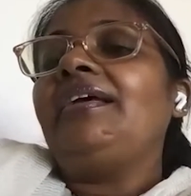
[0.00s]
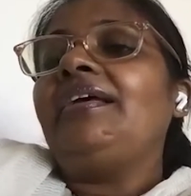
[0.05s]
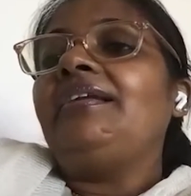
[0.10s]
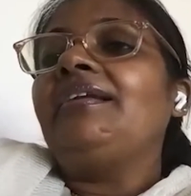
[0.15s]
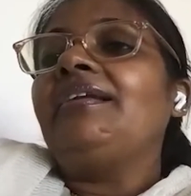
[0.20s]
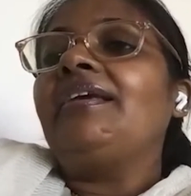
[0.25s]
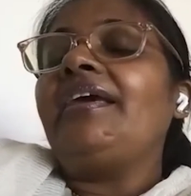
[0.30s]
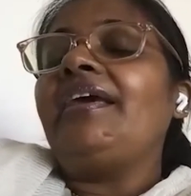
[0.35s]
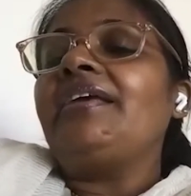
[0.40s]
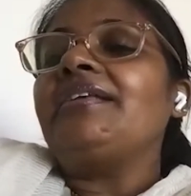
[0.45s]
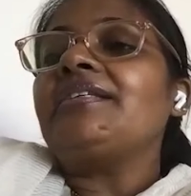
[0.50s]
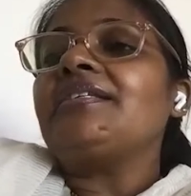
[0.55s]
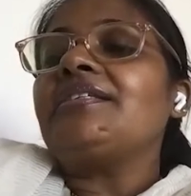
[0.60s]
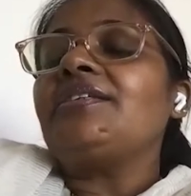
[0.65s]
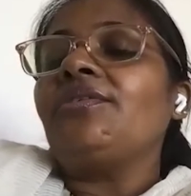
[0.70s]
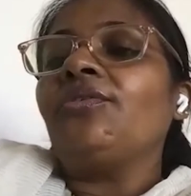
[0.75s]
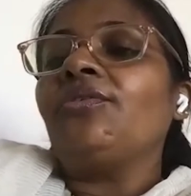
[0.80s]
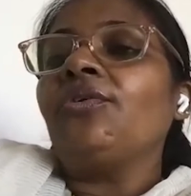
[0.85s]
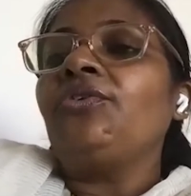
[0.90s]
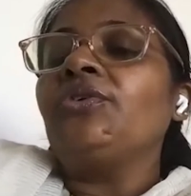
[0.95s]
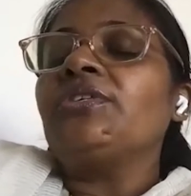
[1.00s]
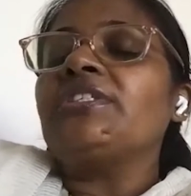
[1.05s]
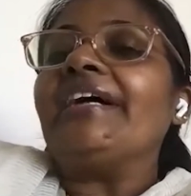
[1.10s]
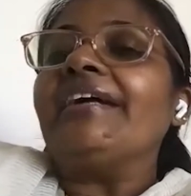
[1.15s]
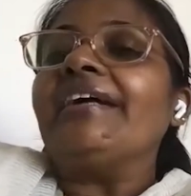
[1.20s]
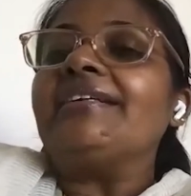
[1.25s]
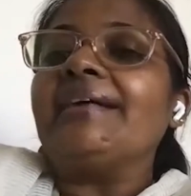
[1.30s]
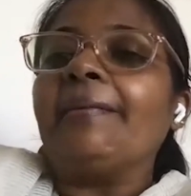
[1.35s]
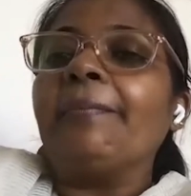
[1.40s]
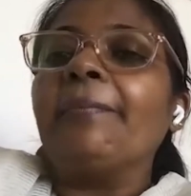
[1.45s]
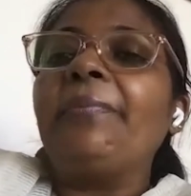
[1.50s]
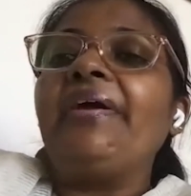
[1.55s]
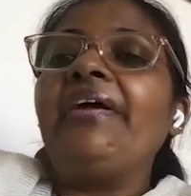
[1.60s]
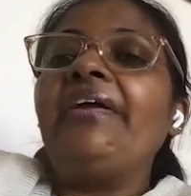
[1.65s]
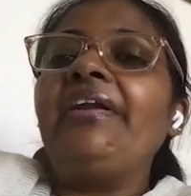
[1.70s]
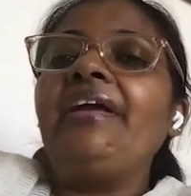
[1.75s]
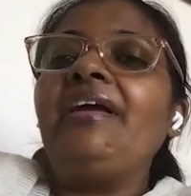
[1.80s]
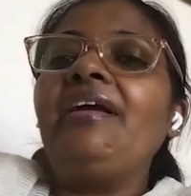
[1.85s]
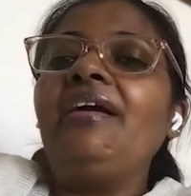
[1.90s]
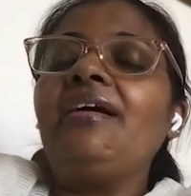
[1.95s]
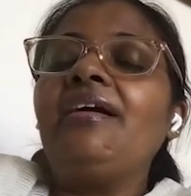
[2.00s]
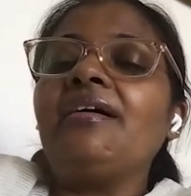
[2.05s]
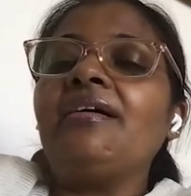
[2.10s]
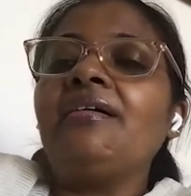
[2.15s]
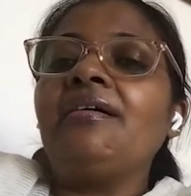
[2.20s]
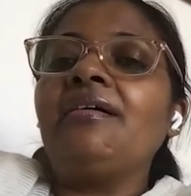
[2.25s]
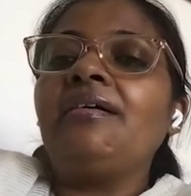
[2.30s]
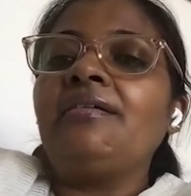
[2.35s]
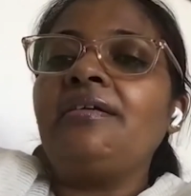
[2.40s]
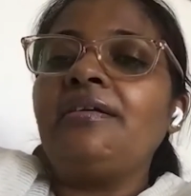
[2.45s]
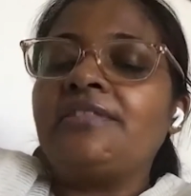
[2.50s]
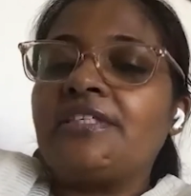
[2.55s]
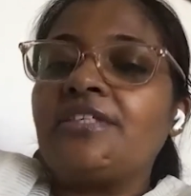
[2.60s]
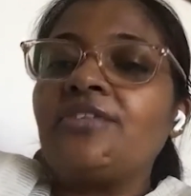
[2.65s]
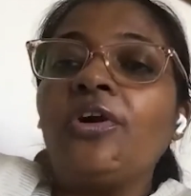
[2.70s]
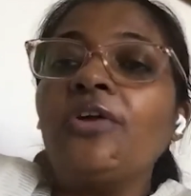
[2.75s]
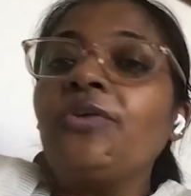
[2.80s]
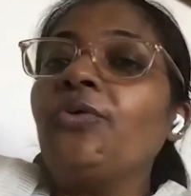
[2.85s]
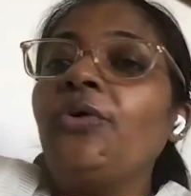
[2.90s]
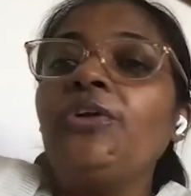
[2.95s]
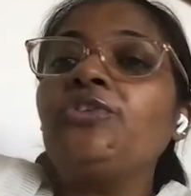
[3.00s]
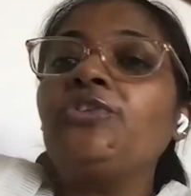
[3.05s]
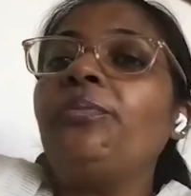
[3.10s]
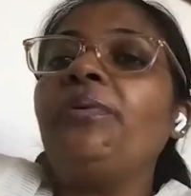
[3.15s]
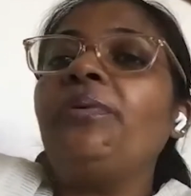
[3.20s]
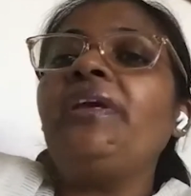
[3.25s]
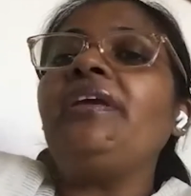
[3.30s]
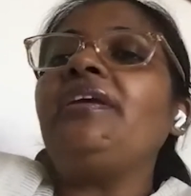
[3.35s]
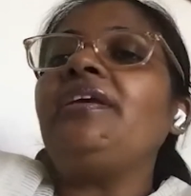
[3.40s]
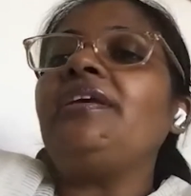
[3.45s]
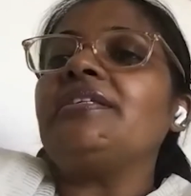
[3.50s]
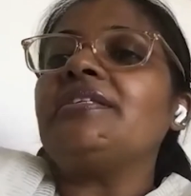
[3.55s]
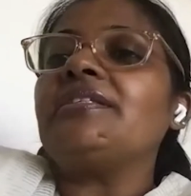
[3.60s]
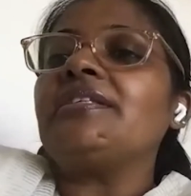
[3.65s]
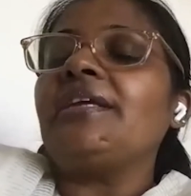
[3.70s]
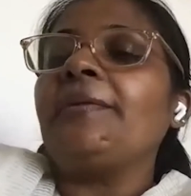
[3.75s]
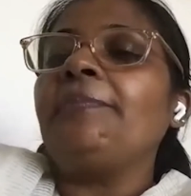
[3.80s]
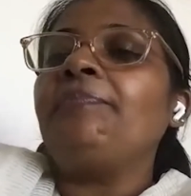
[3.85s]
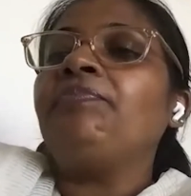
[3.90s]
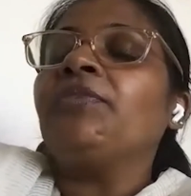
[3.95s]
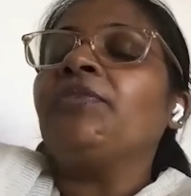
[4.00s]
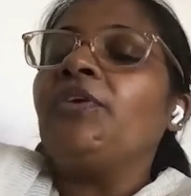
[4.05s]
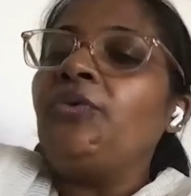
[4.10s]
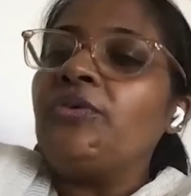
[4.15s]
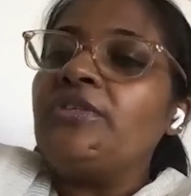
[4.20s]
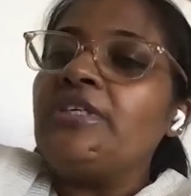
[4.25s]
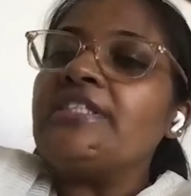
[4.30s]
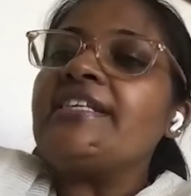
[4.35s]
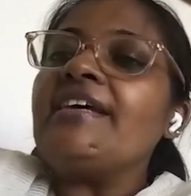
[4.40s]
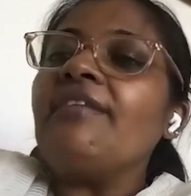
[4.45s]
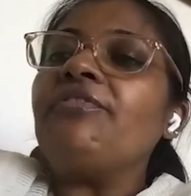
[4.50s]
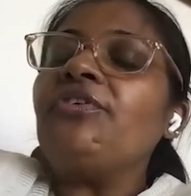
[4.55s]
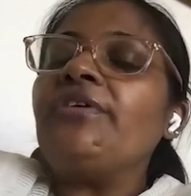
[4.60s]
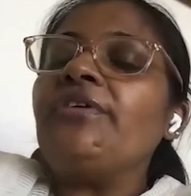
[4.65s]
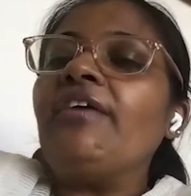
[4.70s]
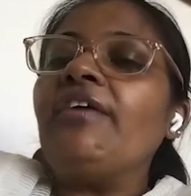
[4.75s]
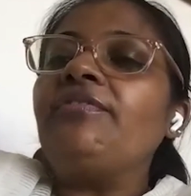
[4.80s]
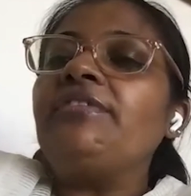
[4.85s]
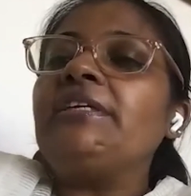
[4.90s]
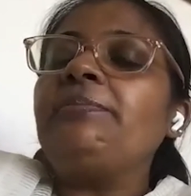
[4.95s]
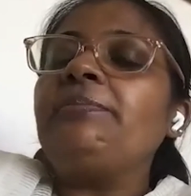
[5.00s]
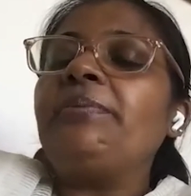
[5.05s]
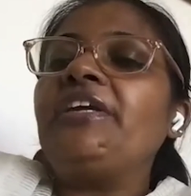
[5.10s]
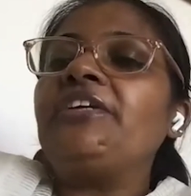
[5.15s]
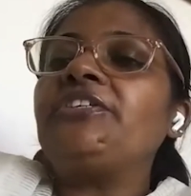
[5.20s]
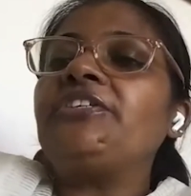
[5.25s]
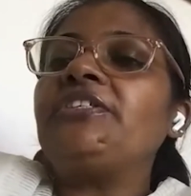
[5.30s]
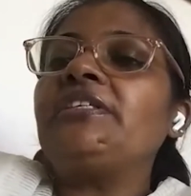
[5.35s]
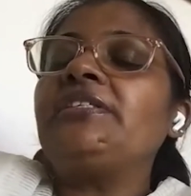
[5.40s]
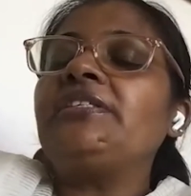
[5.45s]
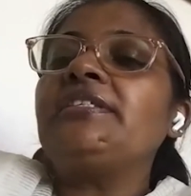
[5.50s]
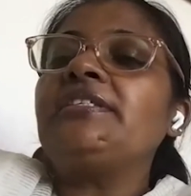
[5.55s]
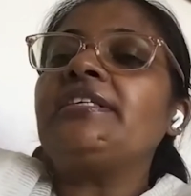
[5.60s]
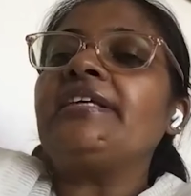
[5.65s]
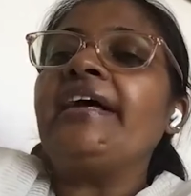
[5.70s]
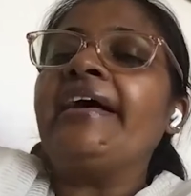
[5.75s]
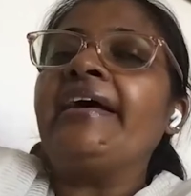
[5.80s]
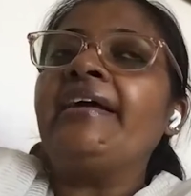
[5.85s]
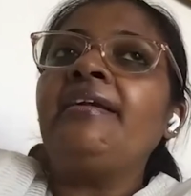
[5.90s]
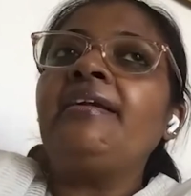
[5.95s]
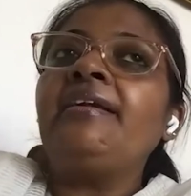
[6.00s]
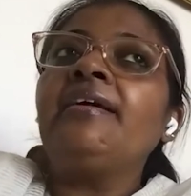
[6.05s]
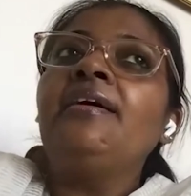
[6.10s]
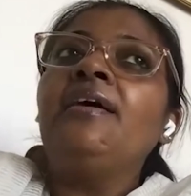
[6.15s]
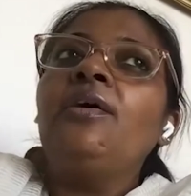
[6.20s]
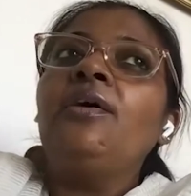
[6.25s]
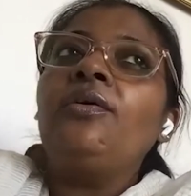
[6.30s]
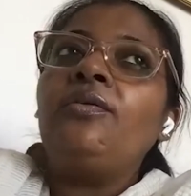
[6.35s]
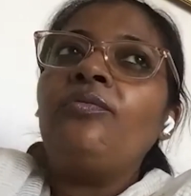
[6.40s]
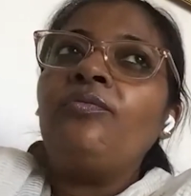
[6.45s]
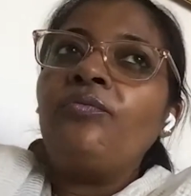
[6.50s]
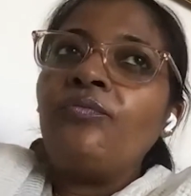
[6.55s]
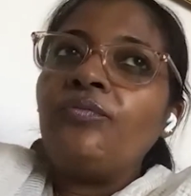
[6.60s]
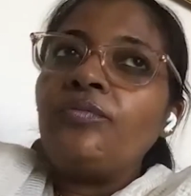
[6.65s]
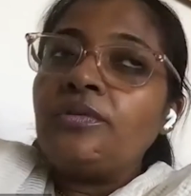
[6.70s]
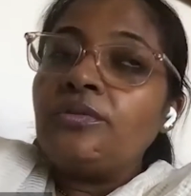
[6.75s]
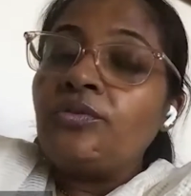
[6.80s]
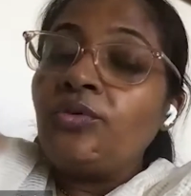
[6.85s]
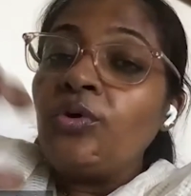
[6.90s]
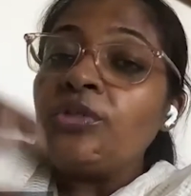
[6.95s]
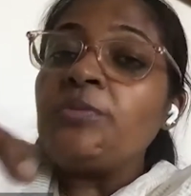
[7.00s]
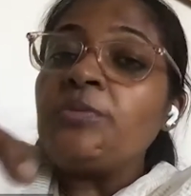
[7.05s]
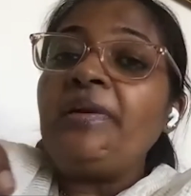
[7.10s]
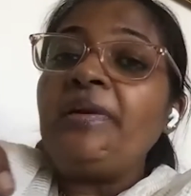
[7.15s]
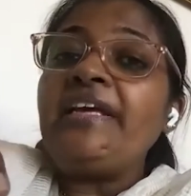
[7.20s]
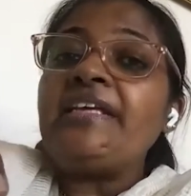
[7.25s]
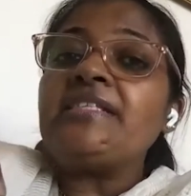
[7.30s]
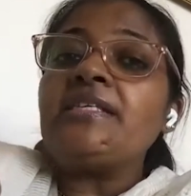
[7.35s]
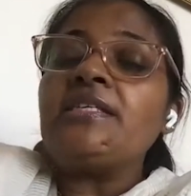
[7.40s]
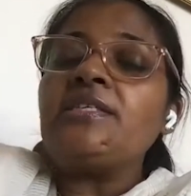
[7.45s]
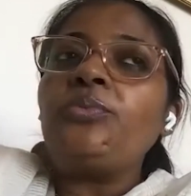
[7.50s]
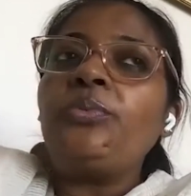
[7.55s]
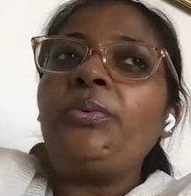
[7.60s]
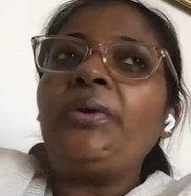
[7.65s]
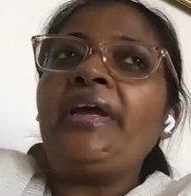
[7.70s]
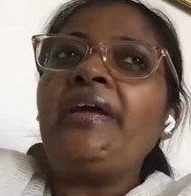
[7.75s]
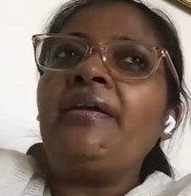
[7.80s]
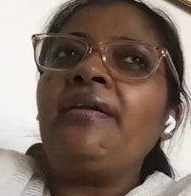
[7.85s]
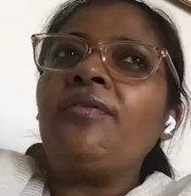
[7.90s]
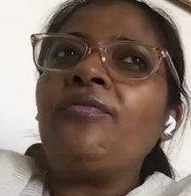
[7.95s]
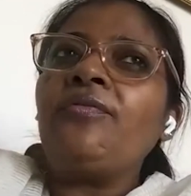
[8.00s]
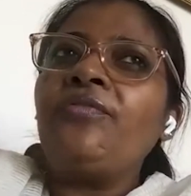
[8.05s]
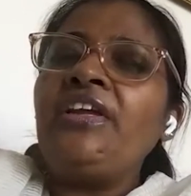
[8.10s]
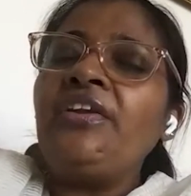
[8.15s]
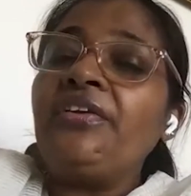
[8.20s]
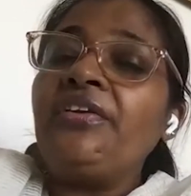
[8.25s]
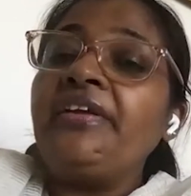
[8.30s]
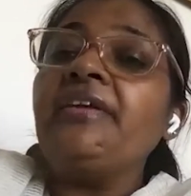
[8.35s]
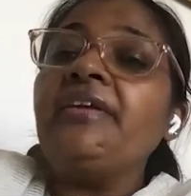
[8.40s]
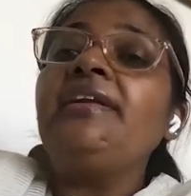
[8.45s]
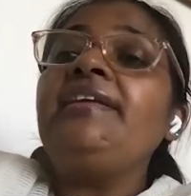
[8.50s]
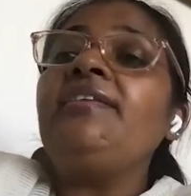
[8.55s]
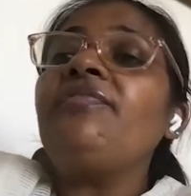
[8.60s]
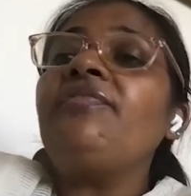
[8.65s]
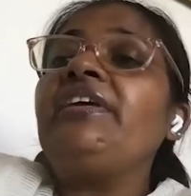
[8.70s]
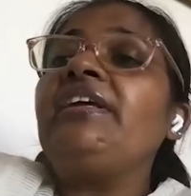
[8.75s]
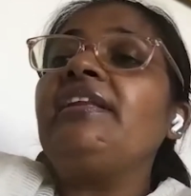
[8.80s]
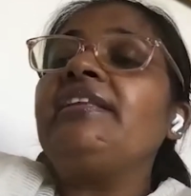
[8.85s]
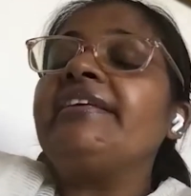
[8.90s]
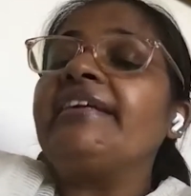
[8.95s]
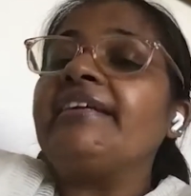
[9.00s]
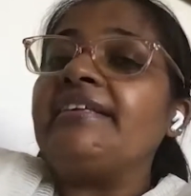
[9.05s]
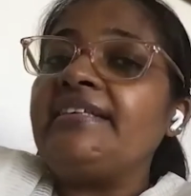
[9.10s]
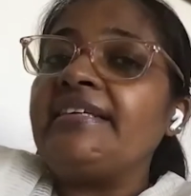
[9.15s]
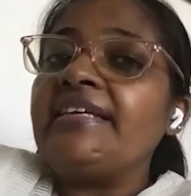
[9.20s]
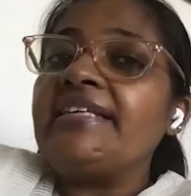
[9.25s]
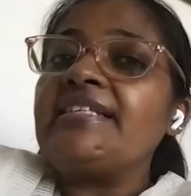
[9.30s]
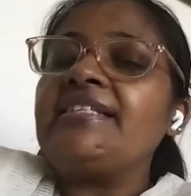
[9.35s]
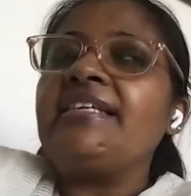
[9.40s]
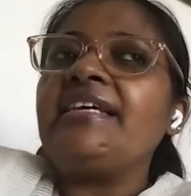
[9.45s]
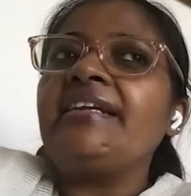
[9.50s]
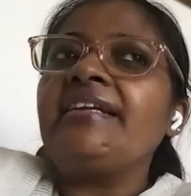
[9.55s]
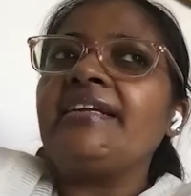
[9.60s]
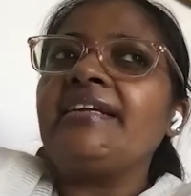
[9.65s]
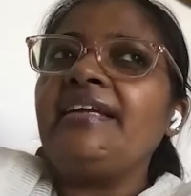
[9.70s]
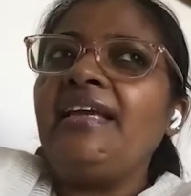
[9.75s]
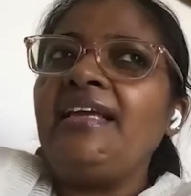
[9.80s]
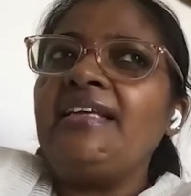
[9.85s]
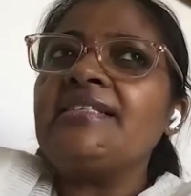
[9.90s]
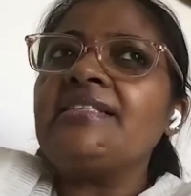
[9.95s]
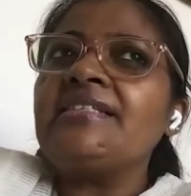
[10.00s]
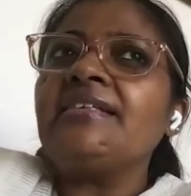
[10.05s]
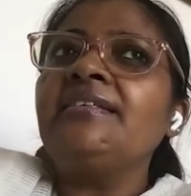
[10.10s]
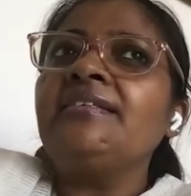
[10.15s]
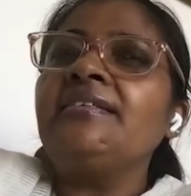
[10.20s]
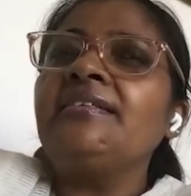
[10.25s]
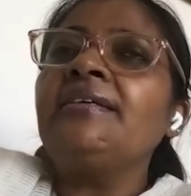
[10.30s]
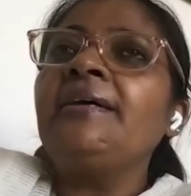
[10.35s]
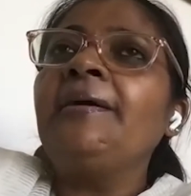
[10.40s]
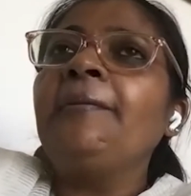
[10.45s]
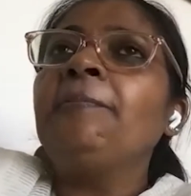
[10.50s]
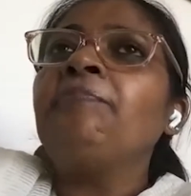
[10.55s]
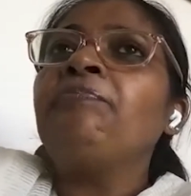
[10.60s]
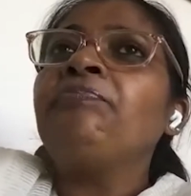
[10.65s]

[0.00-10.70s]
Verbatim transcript: In case, you know, you start comparing, it's not going to be easy. You just have to have the patience, and those places where we really feel that, yes, there is a